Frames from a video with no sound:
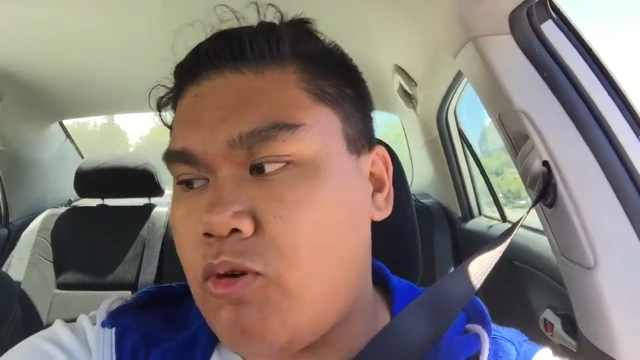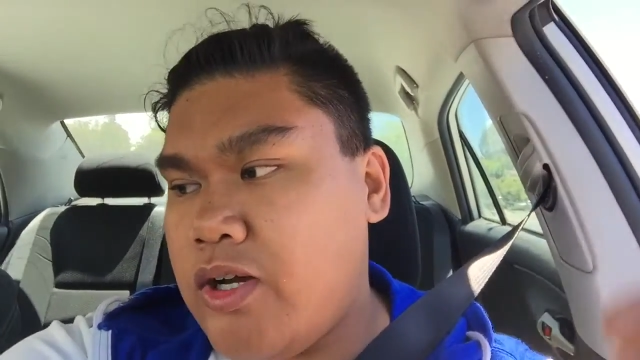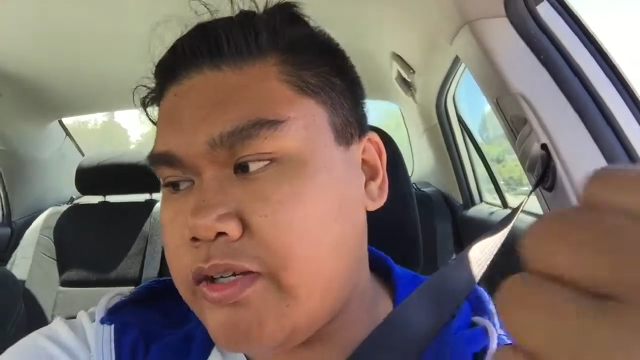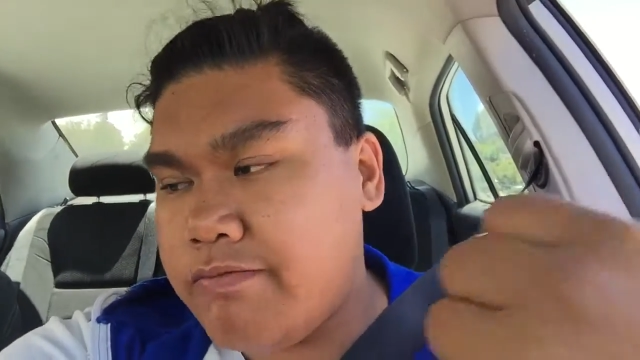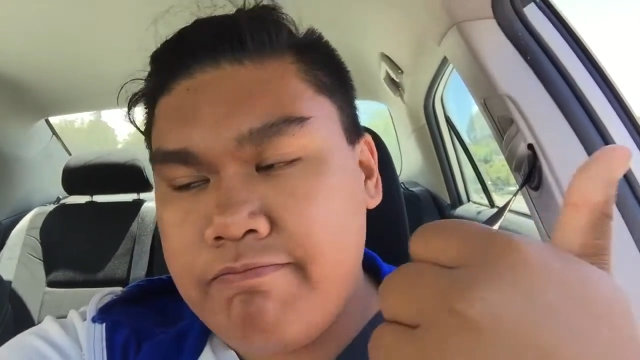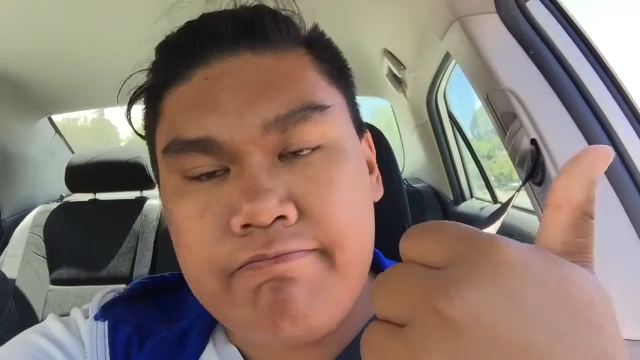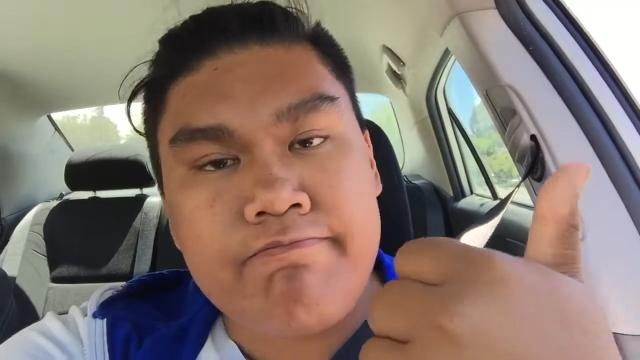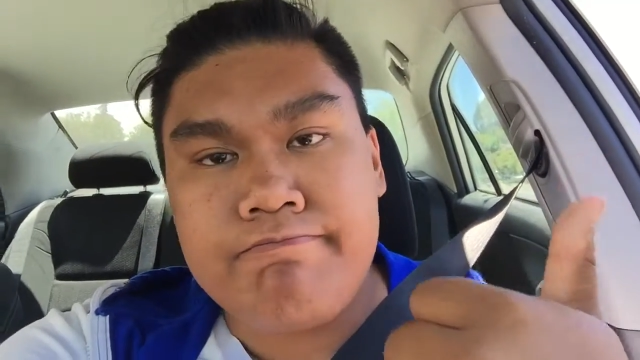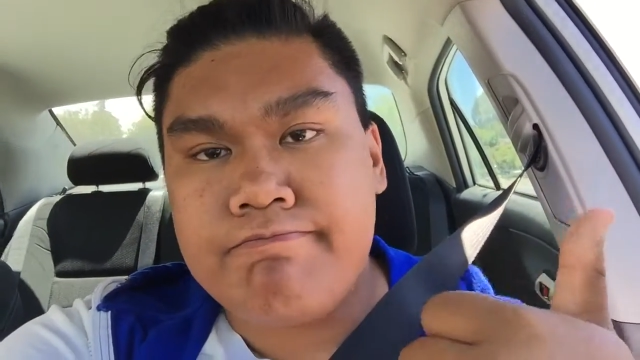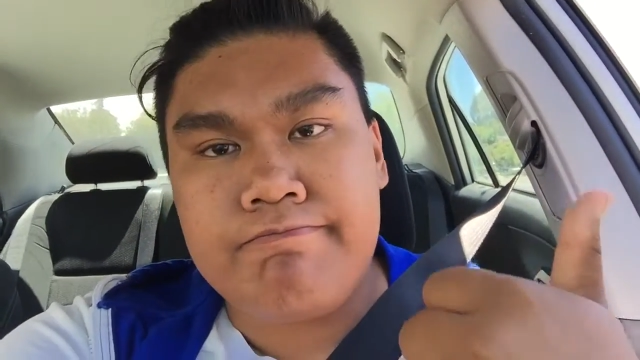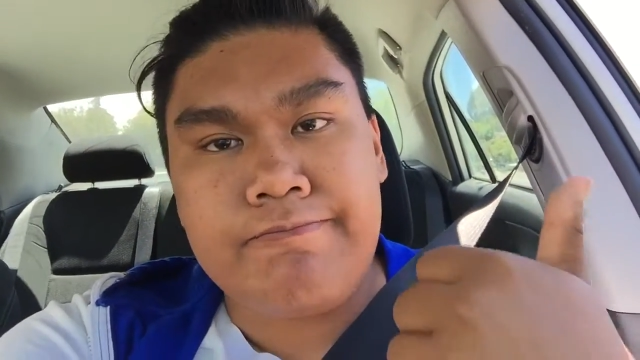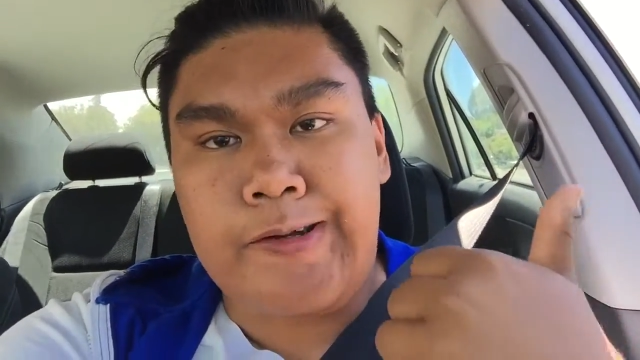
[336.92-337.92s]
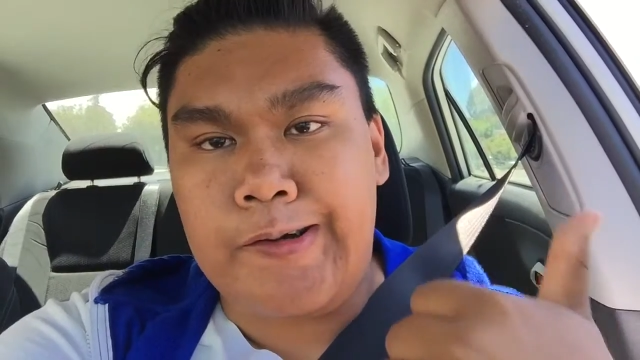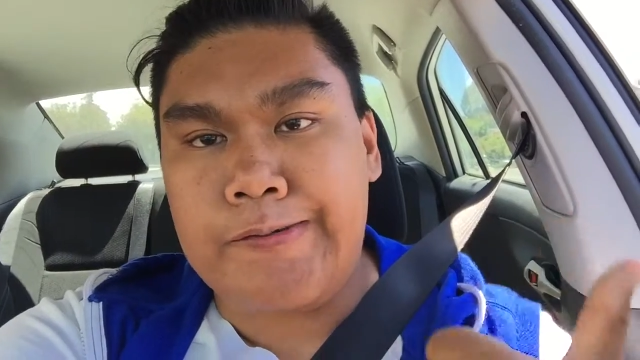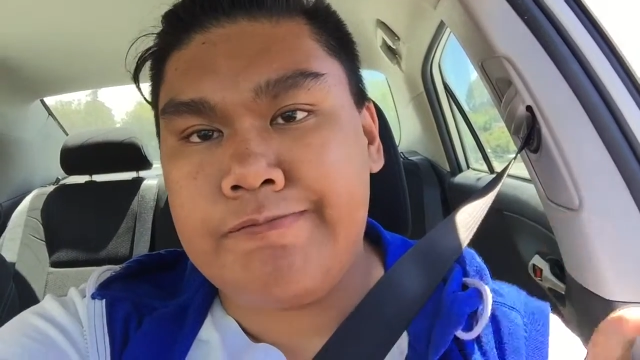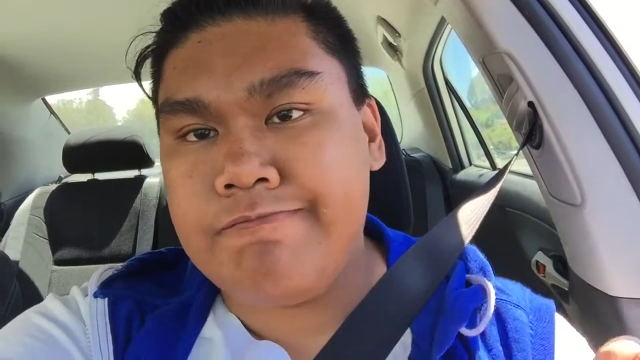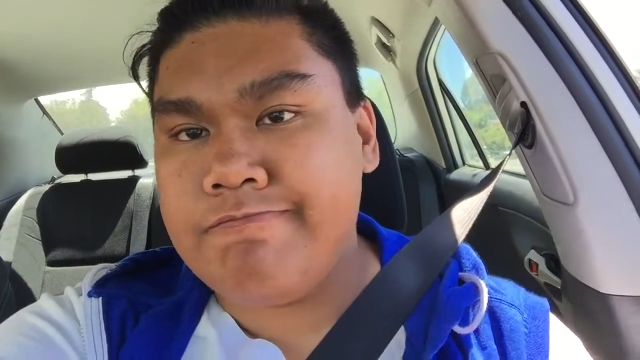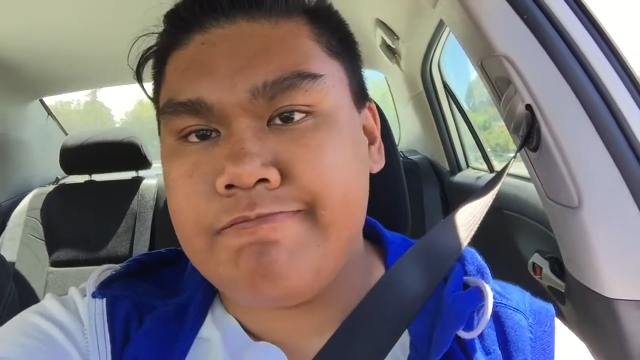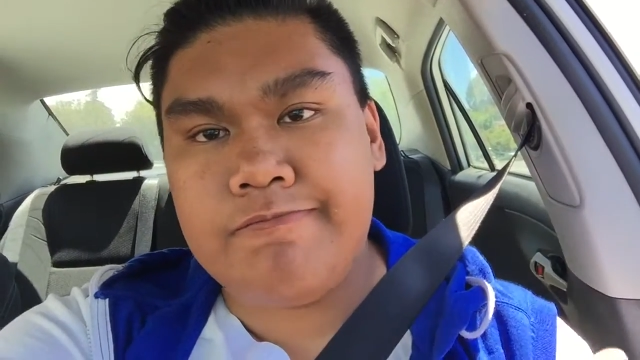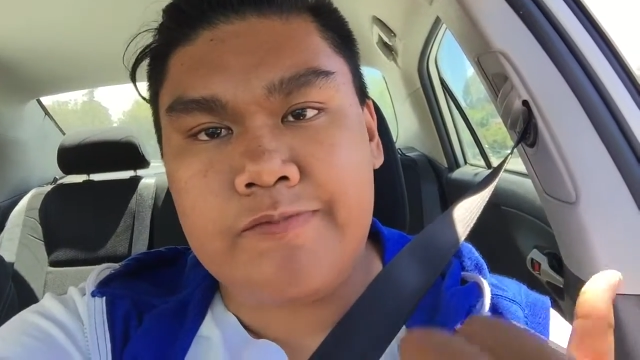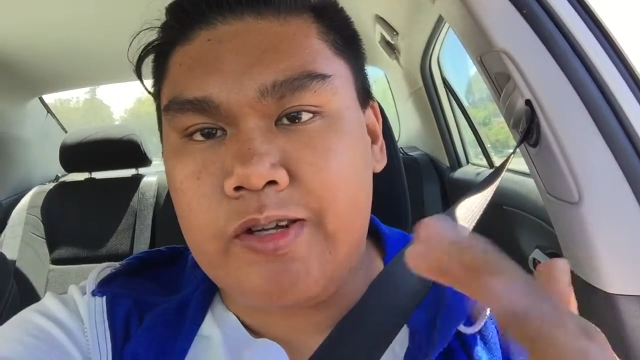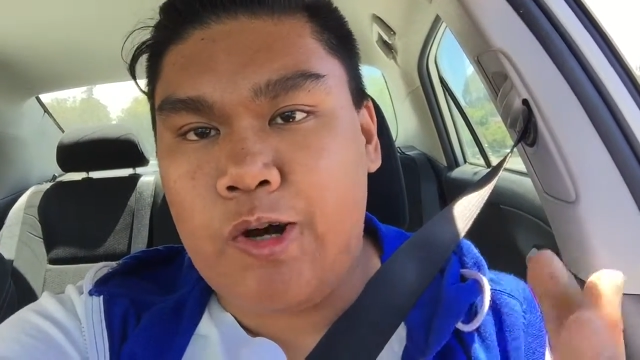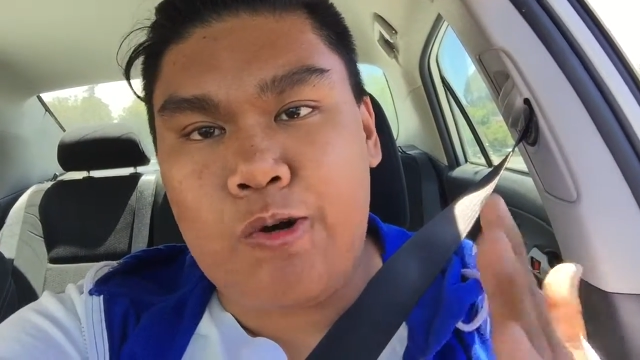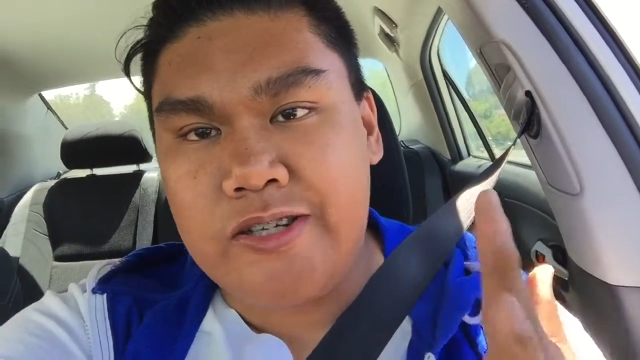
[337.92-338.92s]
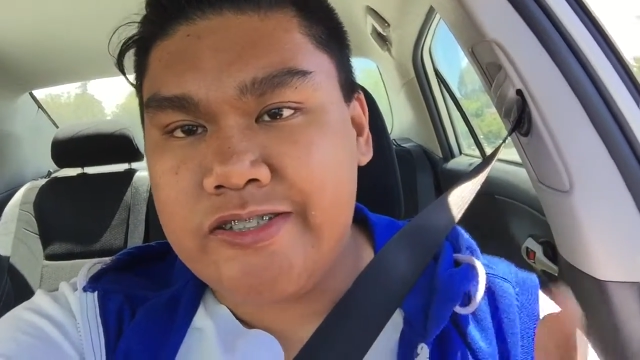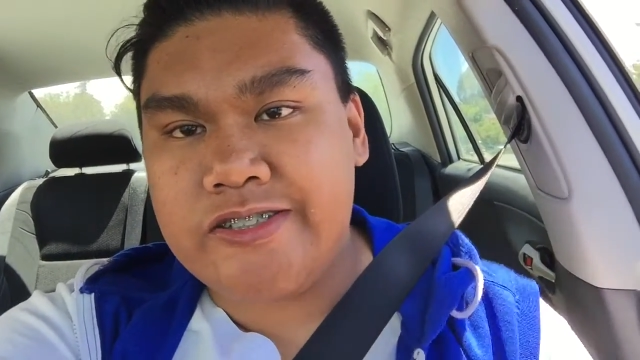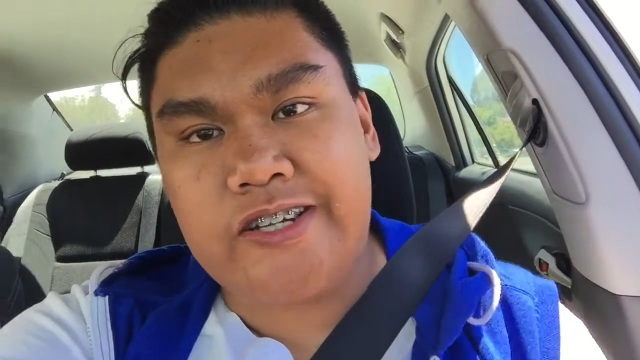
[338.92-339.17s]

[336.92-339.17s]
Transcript: one, don't always